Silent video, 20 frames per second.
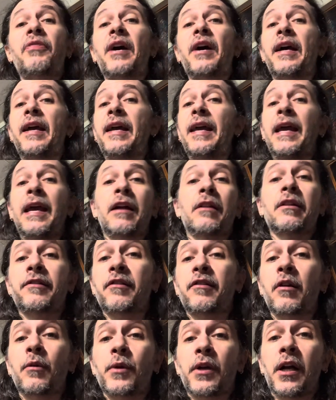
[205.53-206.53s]
the hell is
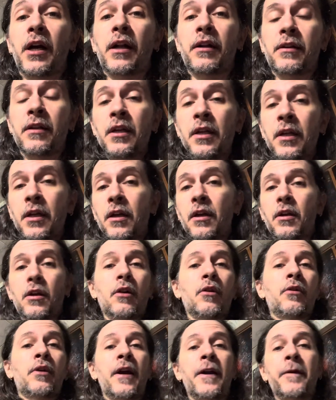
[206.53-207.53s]
going on.
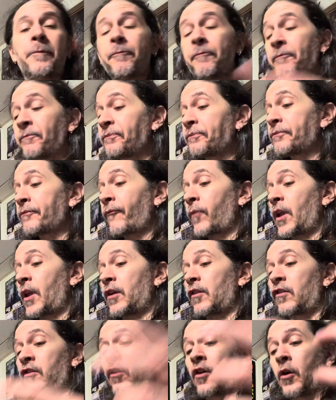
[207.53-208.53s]
Okay,
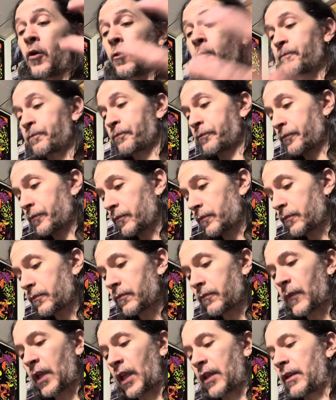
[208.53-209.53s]
so
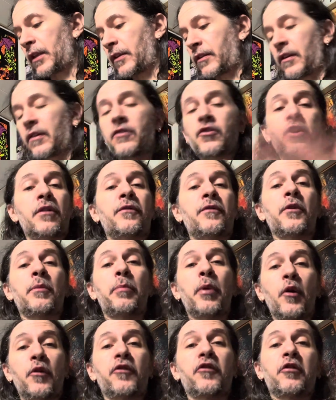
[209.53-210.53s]
this is just for
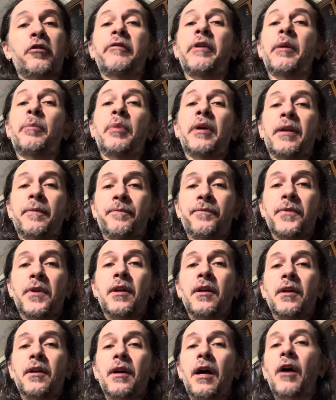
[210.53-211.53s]
poster ripping.
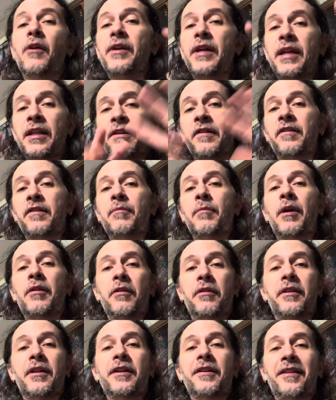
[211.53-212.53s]
I'll get into some other
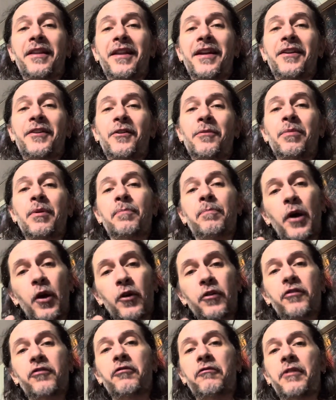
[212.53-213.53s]
things later, but
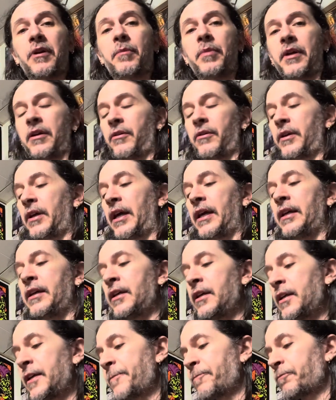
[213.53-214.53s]
poster ripping, okay?
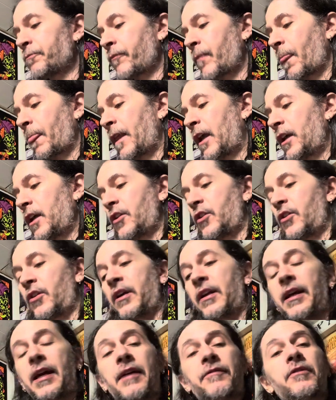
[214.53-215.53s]
You're going
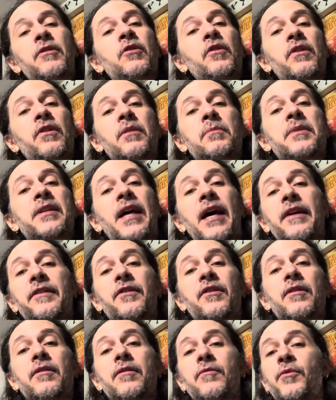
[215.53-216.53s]
to have to do some
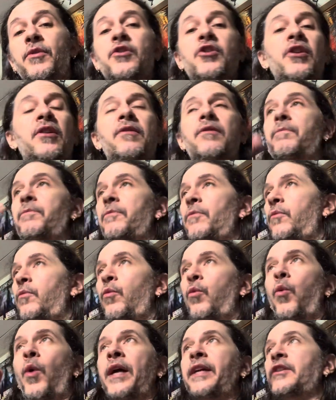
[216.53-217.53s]
tests with just
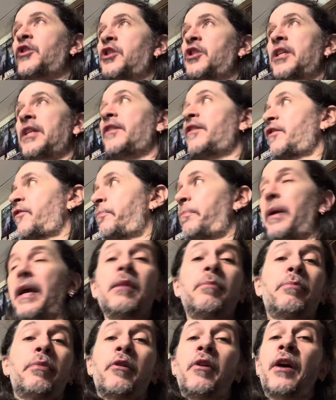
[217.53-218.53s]
white sheets of
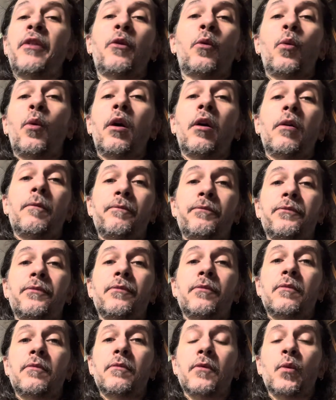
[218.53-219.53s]
paper on the wall,
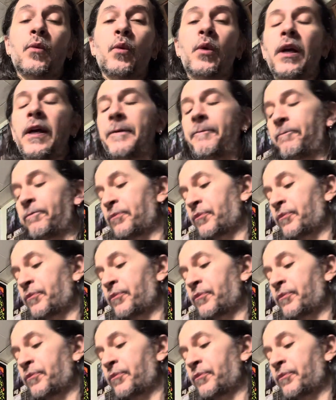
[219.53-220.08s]
okay?